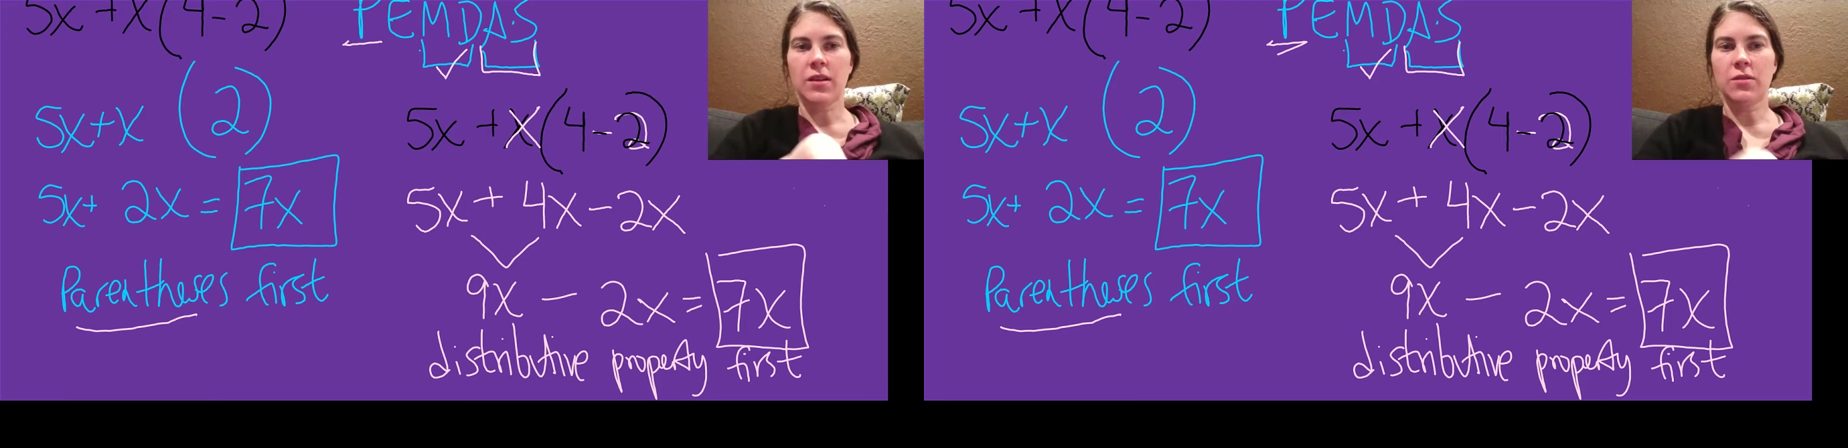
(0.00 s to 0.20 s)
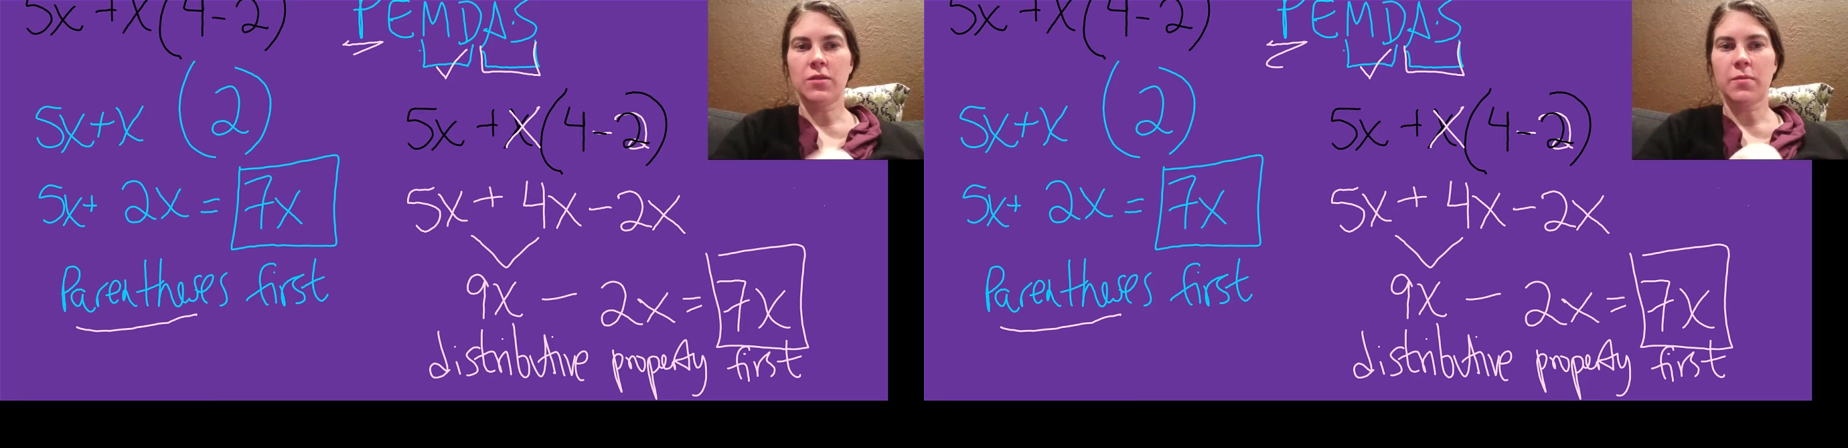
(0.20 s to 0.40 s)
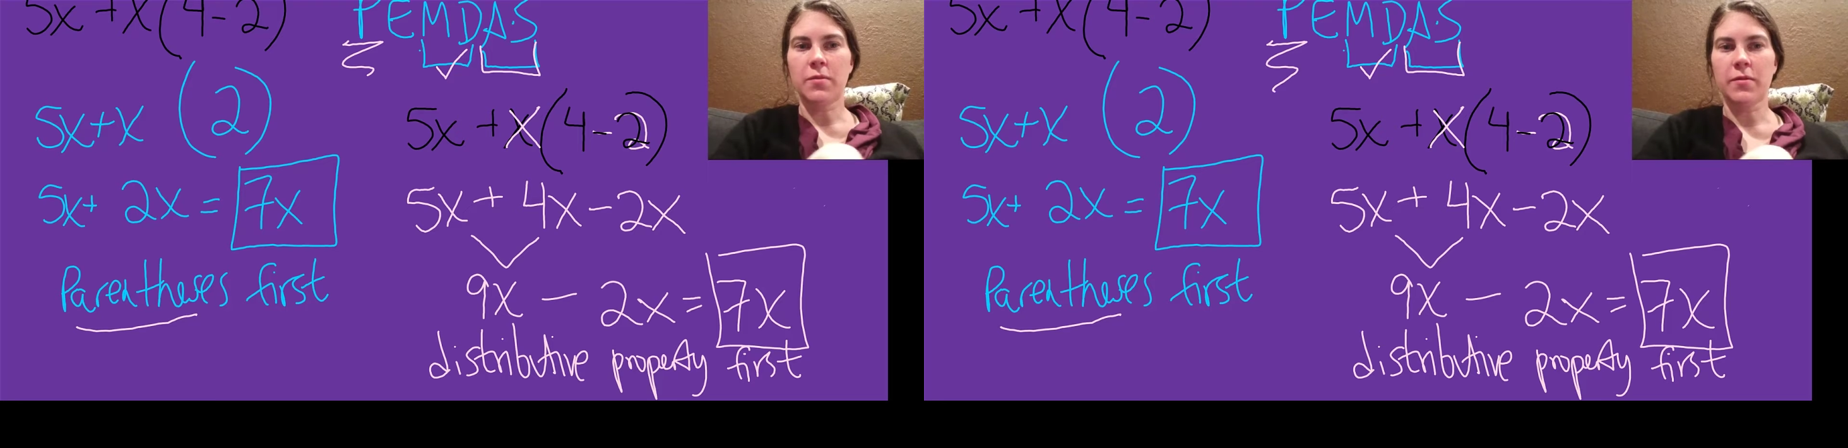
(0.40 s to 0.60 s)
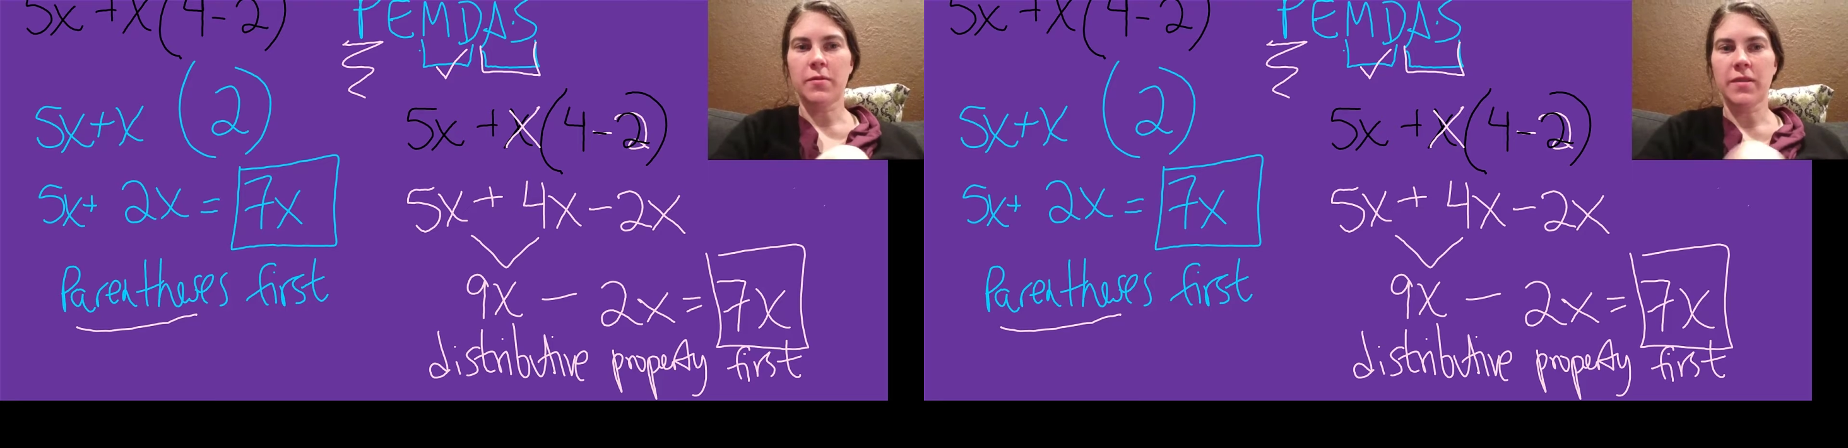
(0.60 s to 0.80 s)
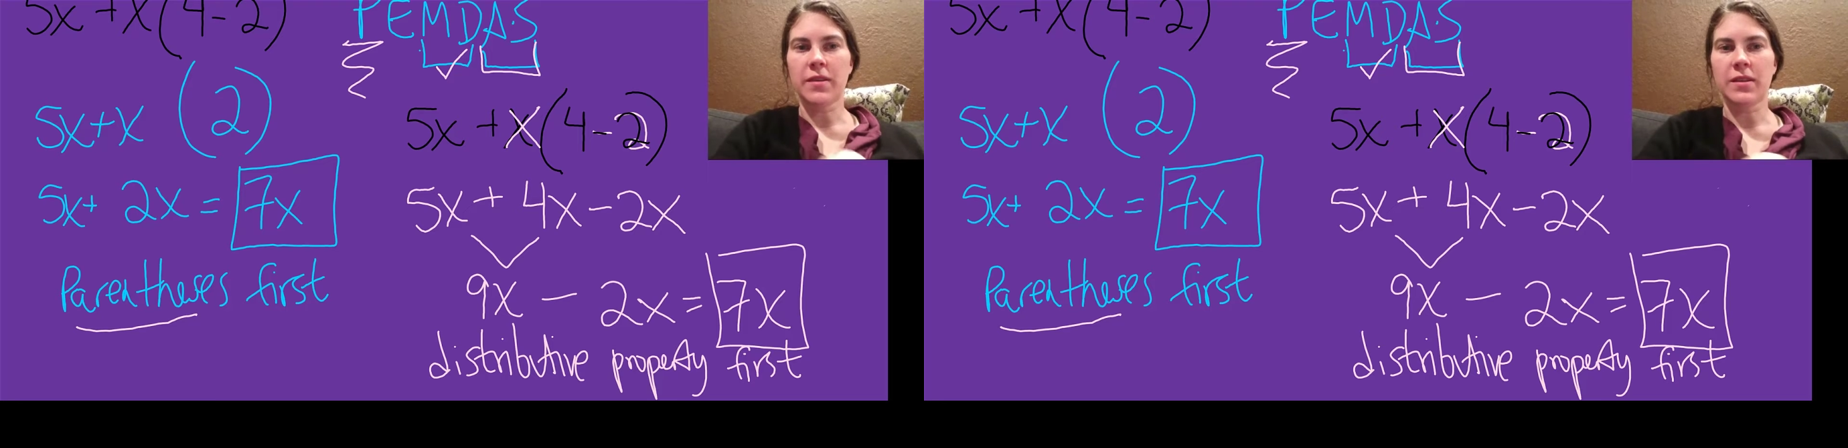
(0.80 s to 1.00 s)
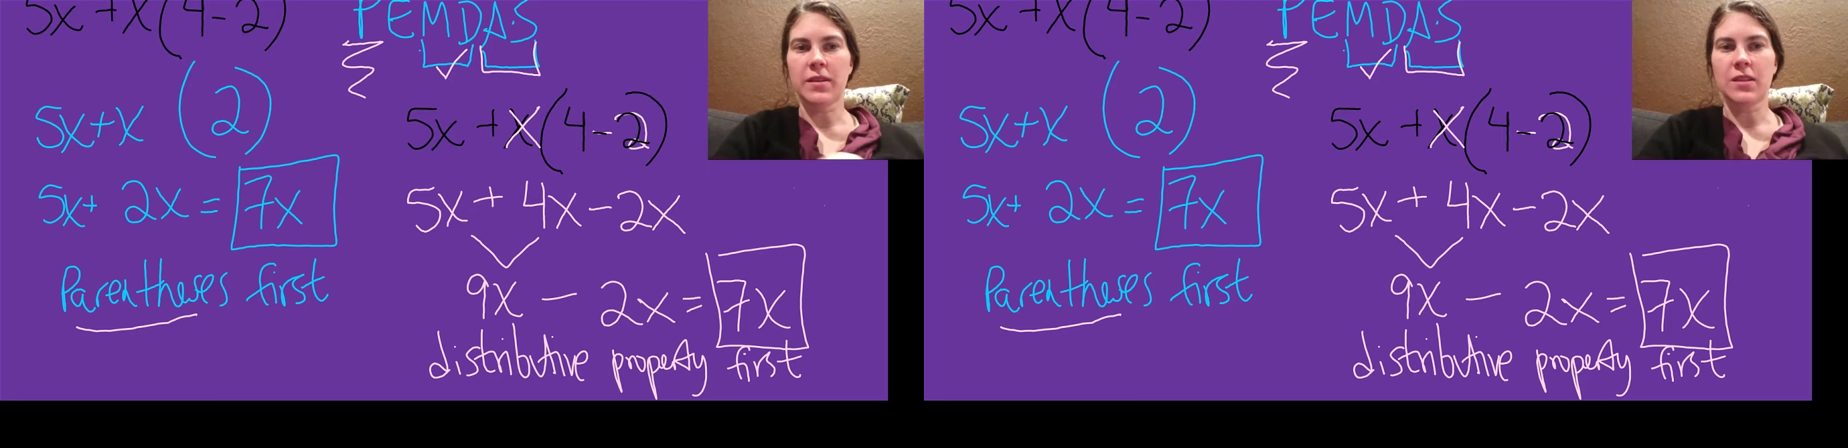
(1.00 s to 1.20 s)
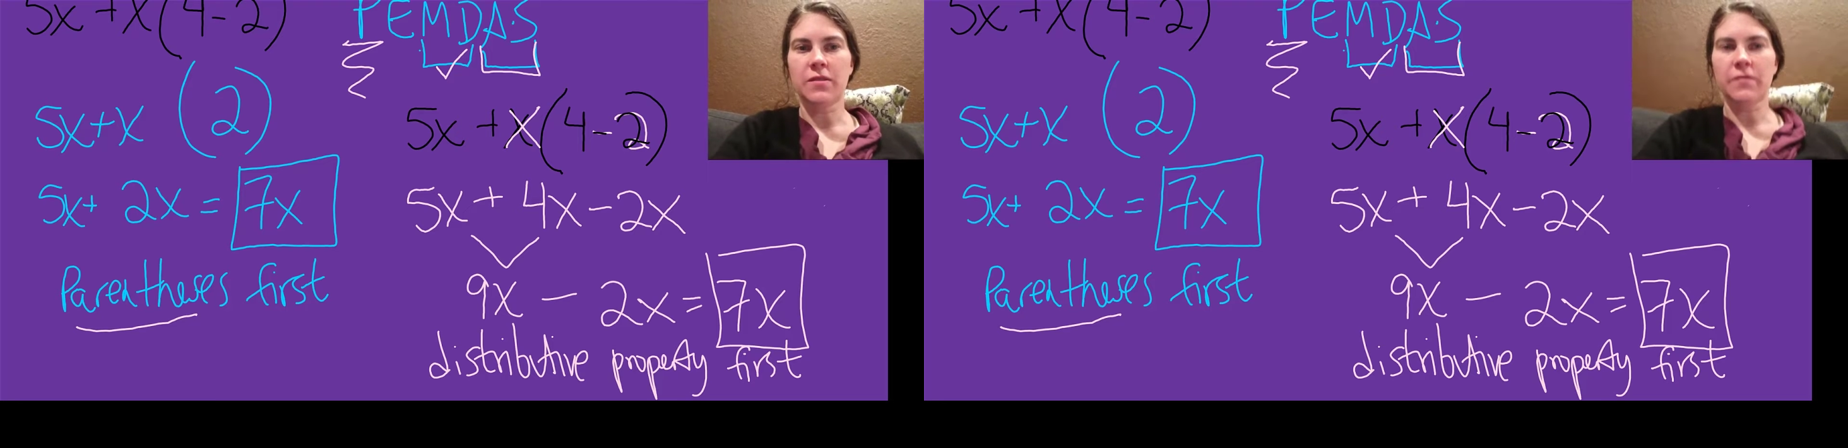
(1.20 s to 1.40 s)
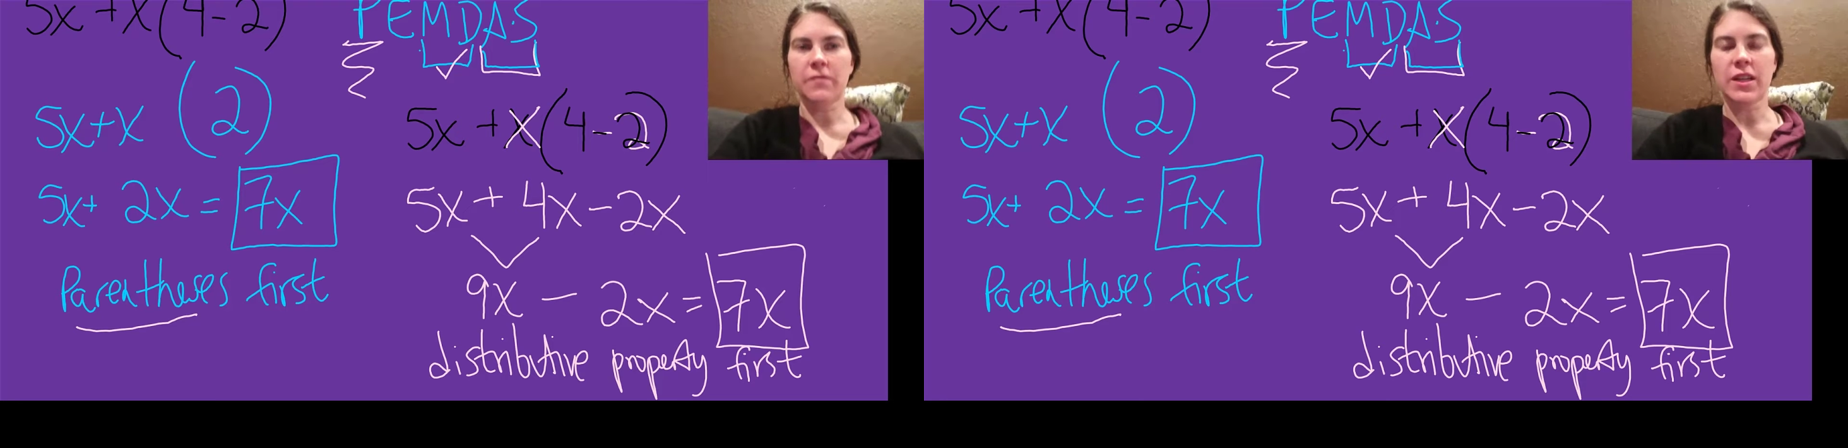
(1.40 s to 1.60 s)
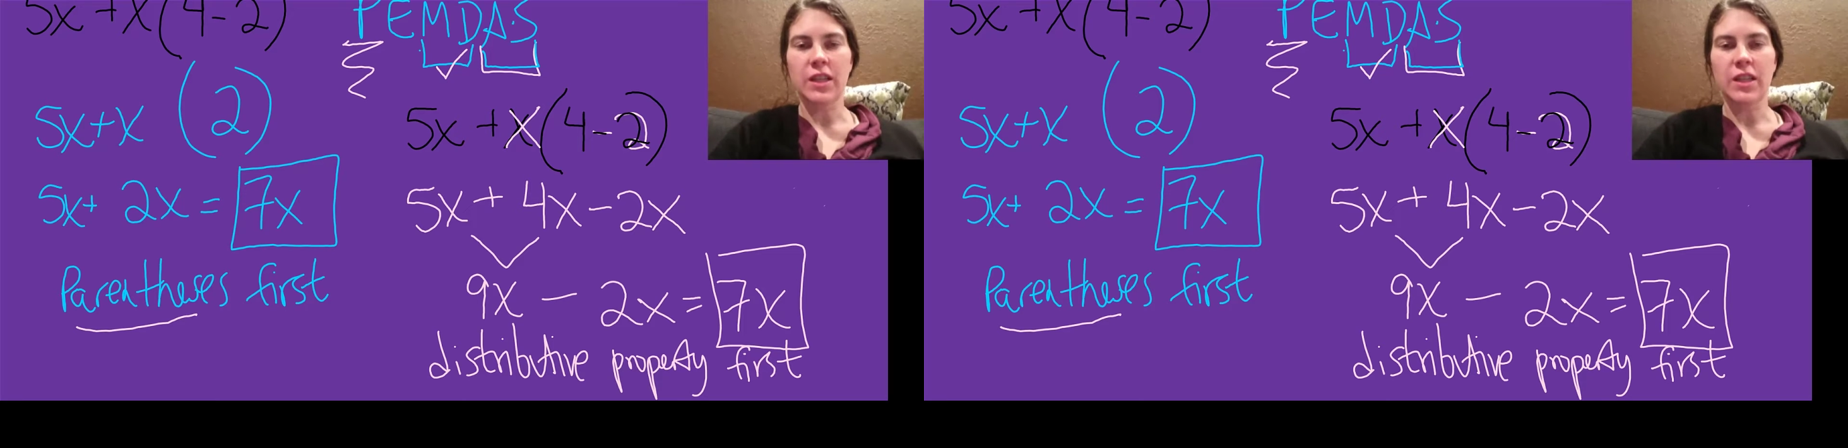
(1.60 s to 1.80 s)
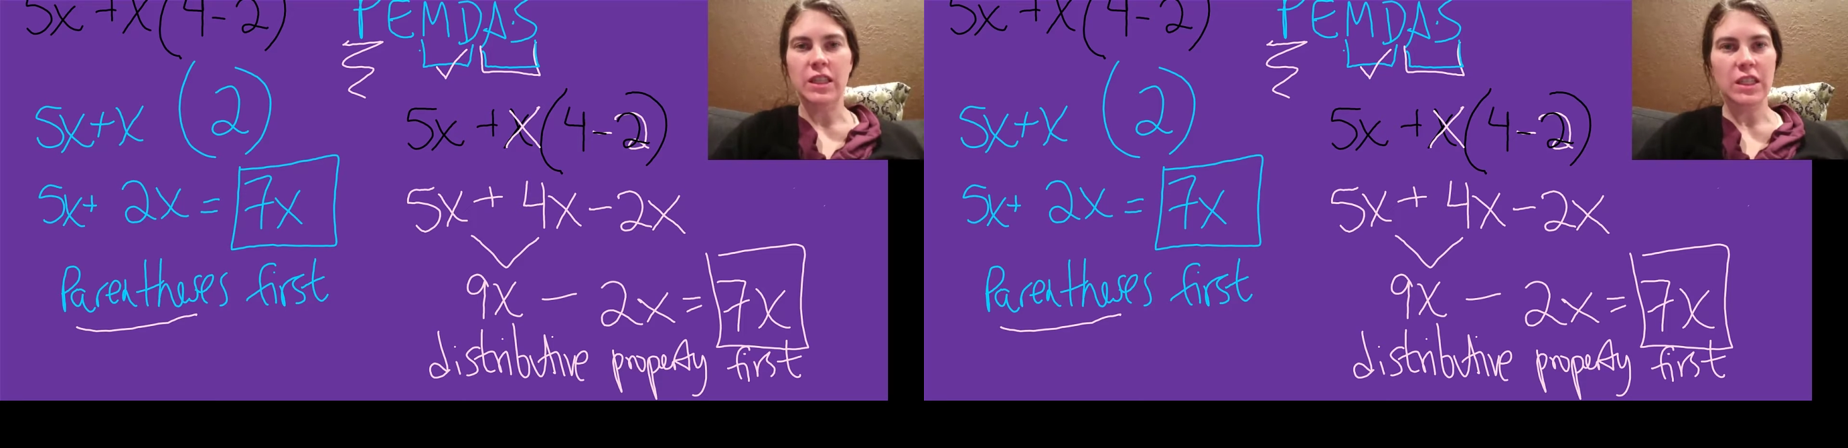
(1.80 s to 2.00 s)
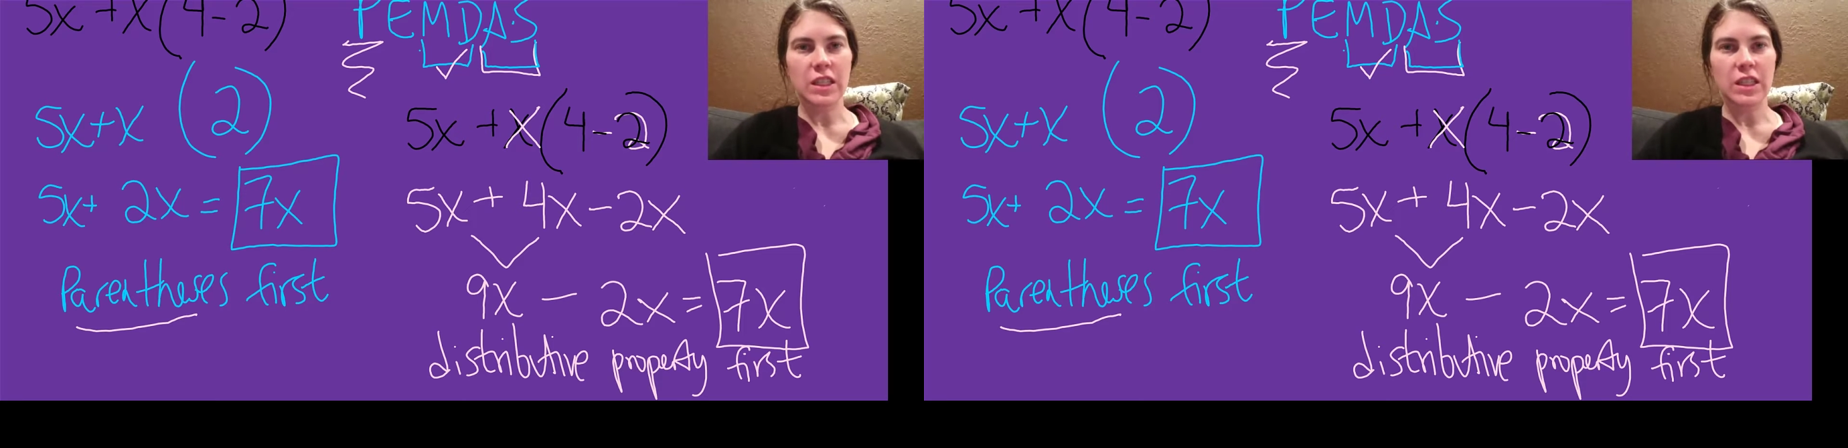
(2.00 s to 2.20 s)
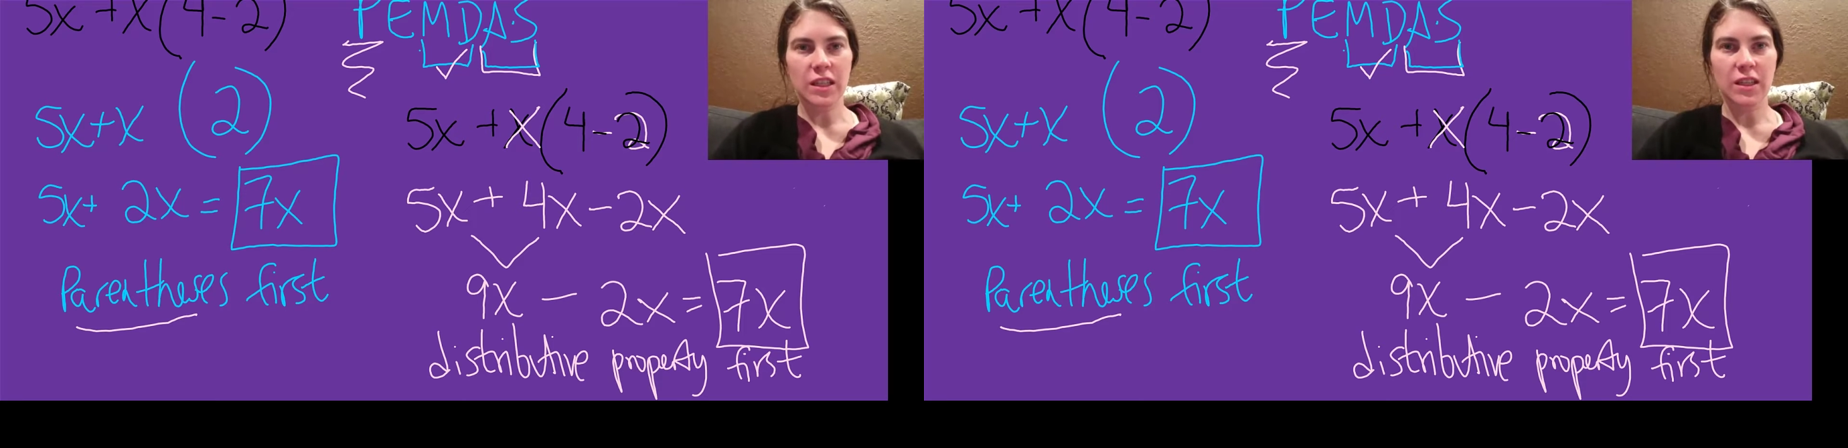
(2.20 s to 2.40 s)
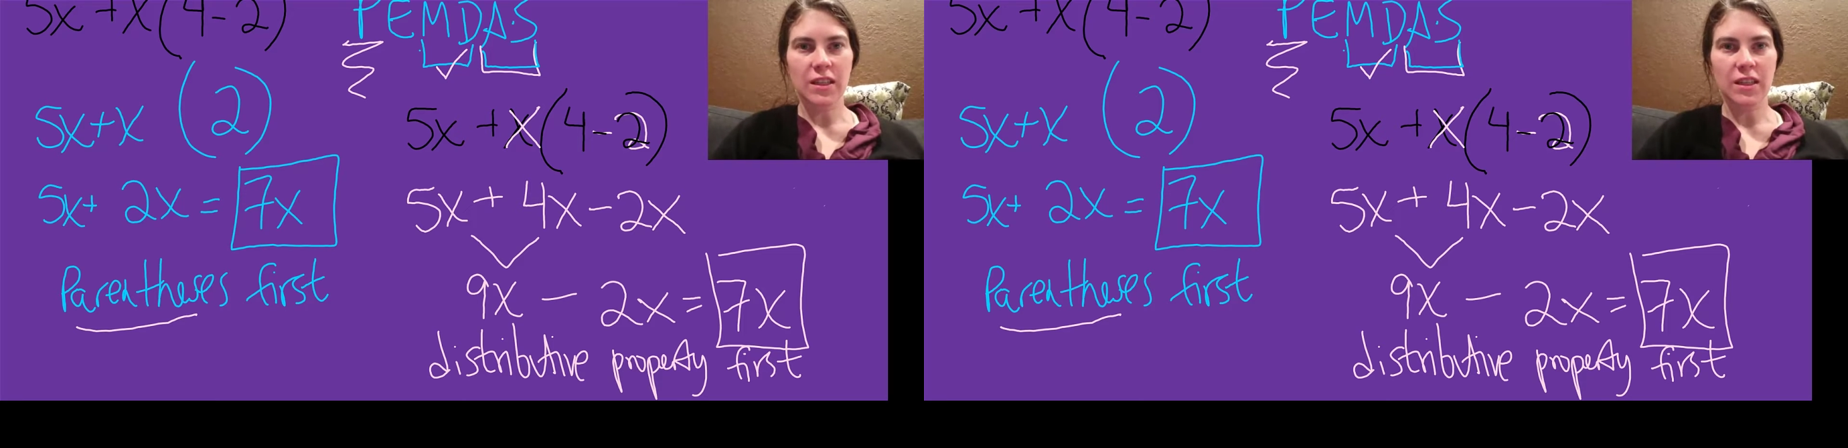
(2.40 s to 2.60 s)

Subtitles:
and do the parentheses first.